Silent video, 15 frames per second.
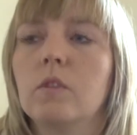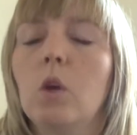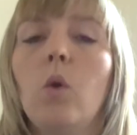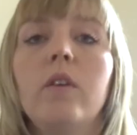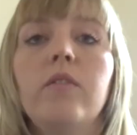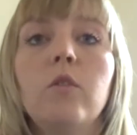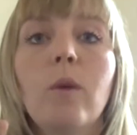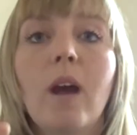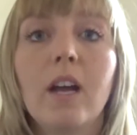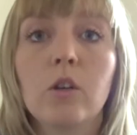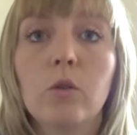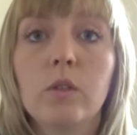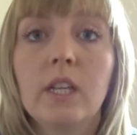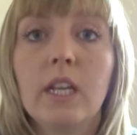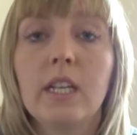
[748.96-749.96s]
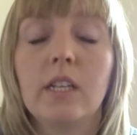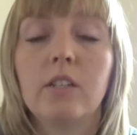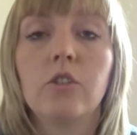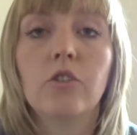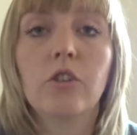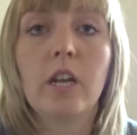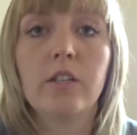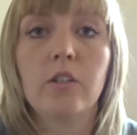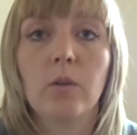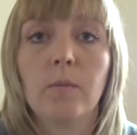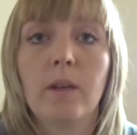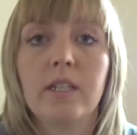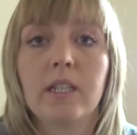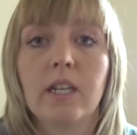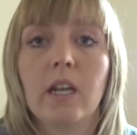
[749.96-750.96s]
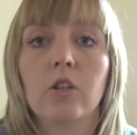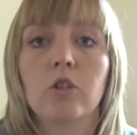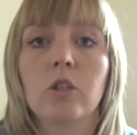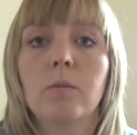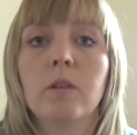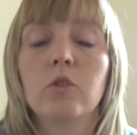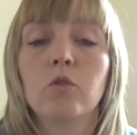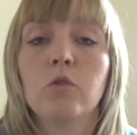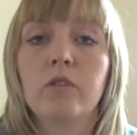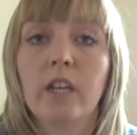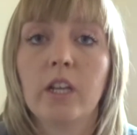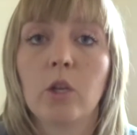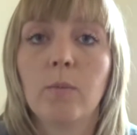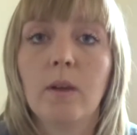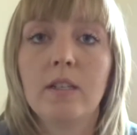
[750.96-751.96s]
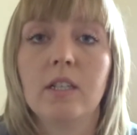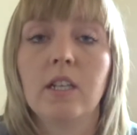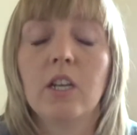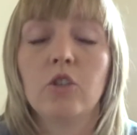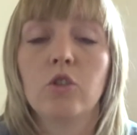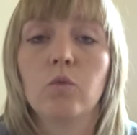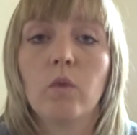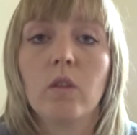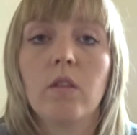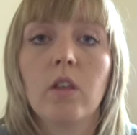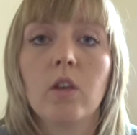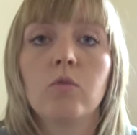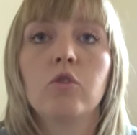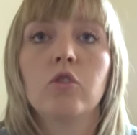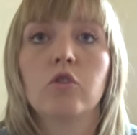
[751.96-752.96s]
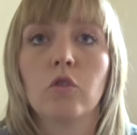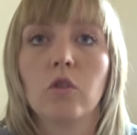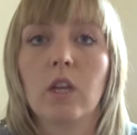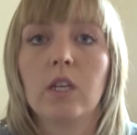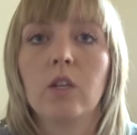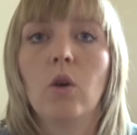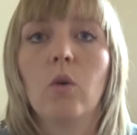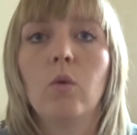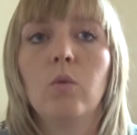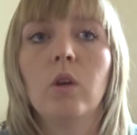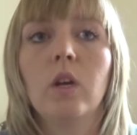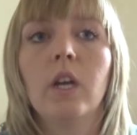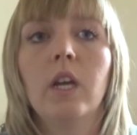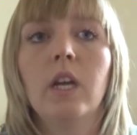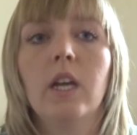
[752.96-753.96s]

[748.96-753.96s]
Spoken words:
if you are going in and you're already on medication, make sure you take your medication with you, just so they know